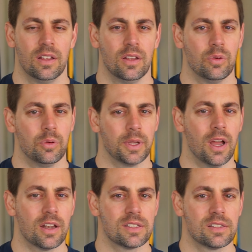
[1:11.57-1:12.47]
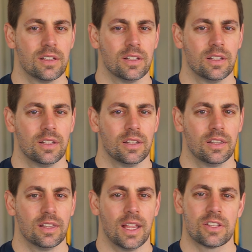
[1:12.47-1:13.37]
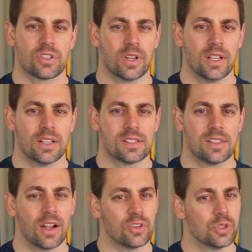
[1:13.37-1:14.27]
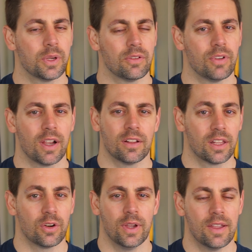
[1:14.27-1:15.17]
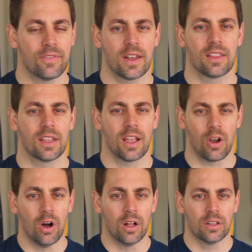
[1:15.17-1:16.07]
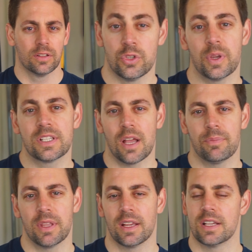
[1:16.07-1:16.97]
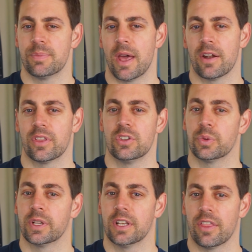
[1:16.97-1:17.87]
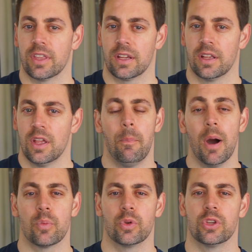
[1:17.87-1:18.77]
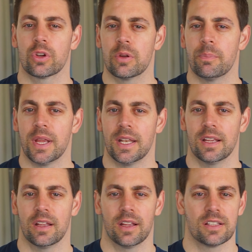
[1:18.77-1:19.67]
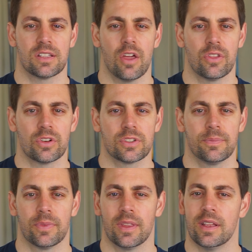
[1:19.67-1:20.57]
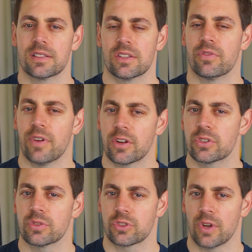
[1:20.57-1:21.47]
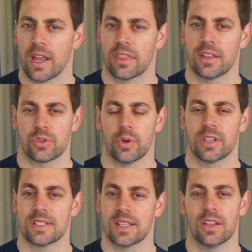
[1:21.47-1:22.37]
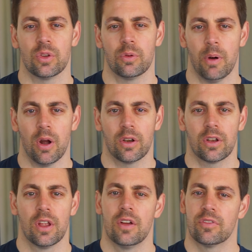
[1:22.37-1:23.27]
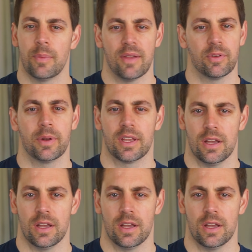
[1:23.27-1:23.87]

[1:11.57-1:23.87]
Well, to be honest, the answer is they're doing very little, if anything at all. Doing something is better than doing nothing, but when you're competing against others, it's the functional strength that's going to set you apart from everybody